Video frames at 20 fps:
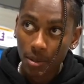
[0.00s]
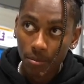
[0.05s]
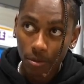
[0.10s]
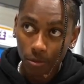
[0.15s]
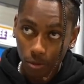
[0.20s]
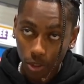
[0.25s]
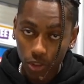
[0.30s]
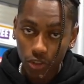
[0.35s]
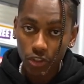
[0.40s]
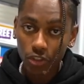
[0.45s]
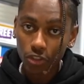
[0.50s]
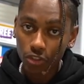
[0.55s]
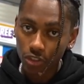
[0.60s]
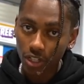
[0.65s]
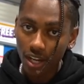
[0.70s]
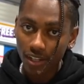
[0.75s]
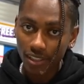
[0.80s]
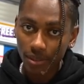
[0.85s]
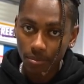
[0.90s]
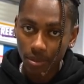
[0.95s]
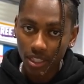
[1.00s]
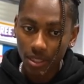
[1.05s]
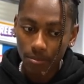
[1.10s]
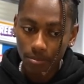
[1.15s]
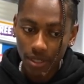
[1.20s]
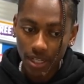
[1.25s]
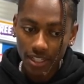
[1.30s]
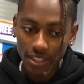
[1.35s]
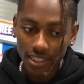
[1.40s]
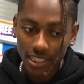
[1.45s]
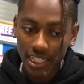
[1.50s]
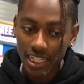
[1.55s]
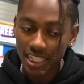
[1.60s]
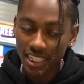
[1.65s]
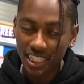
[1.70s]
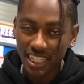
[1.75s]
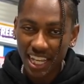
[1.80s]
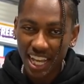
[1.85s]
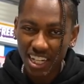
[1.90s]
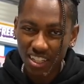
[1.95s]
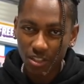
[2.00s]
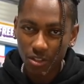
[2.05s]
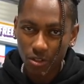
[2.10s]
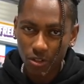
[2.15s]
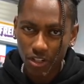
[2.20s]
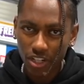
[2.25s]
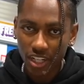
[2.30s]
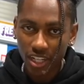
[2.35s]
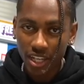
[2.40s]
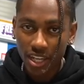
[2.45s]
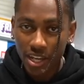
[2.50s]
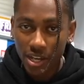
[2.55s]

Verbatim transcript: But once you strive to be the best in any category,